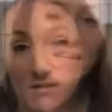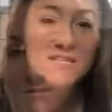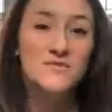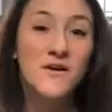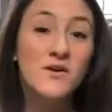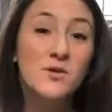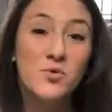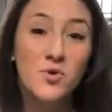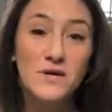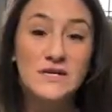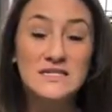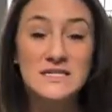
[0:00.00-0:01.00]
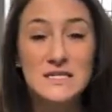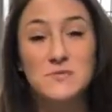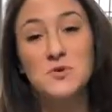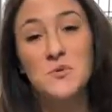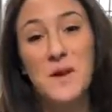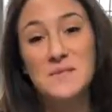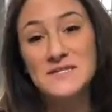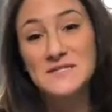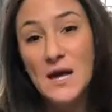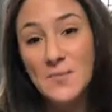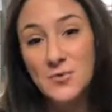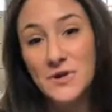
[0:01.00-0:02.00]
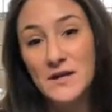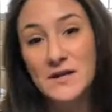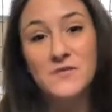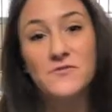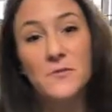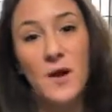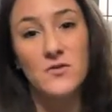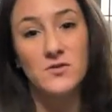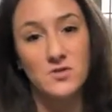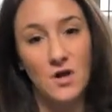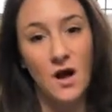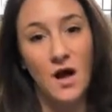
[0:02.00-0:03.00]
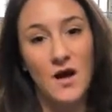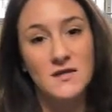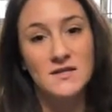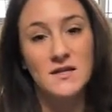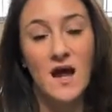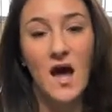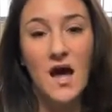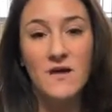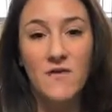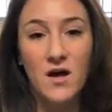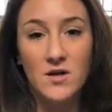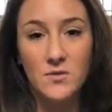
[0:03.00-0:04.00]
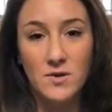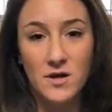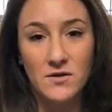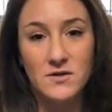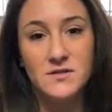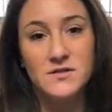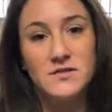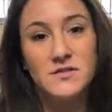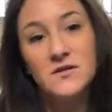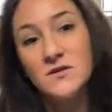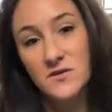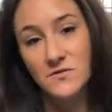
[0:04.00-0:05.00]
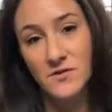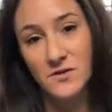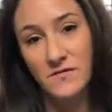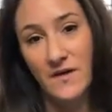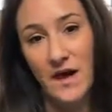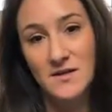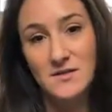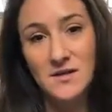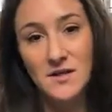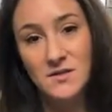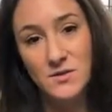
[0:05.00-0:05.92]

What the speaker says: It's very important to keep your puppy separated from other dogs in high volume areas until they're fully vaccinated.